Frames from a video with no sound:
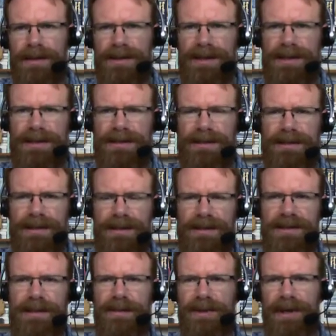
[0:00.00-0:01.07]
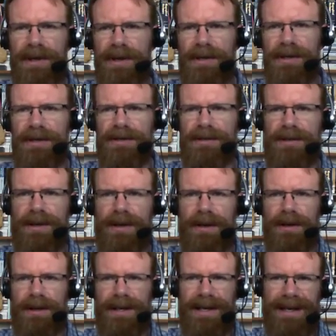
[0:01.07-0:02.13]
These uh, similarities
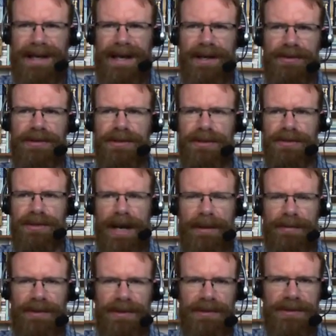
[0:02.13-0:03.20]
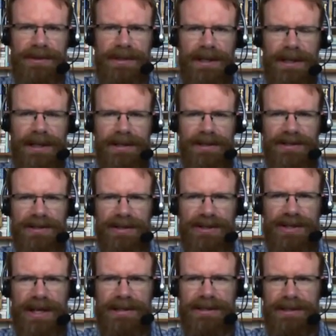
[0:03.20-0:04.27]
connect the two chapters and
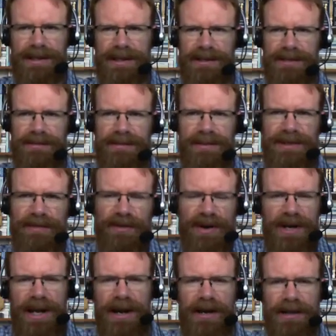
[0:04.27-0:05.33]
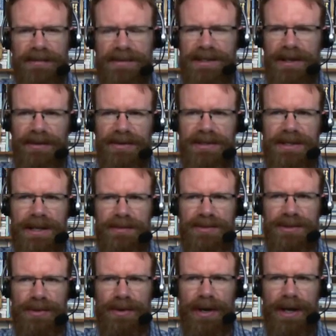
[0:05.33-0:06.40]
suggest that they're different narratives telling the same
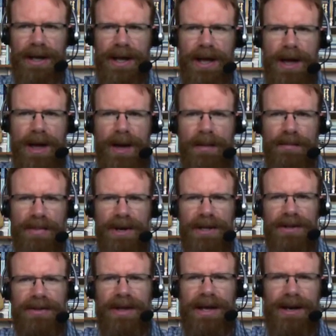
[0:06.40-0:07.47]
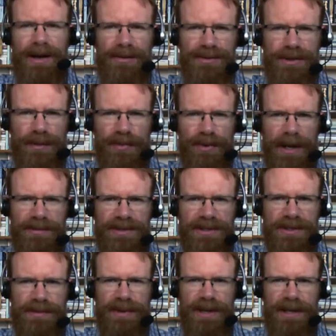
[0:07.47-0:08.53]
story. But that also prompts
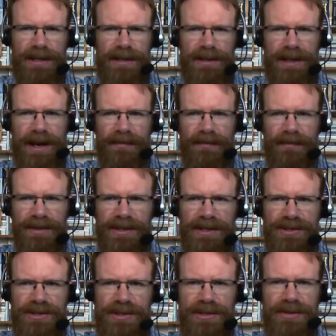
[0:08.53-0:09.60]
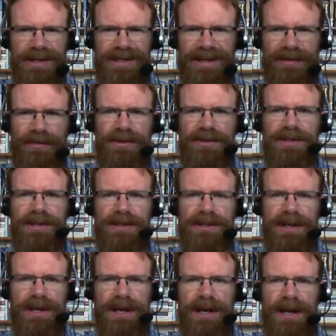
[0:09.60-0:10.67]
us to pay careful attention to the
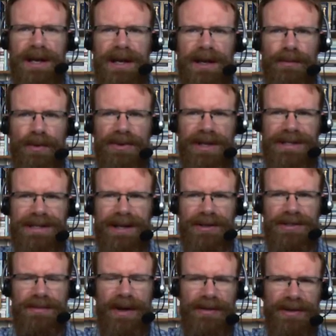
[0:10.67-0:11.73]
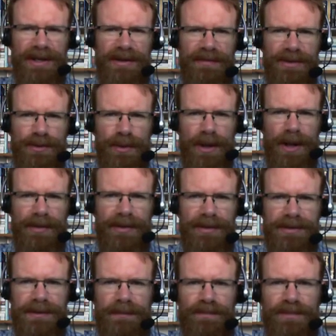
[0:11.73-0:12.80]
differences and what they tell us about the individual
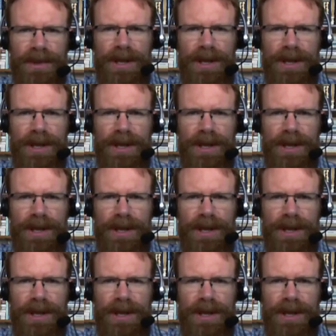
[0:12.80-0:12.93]
authors.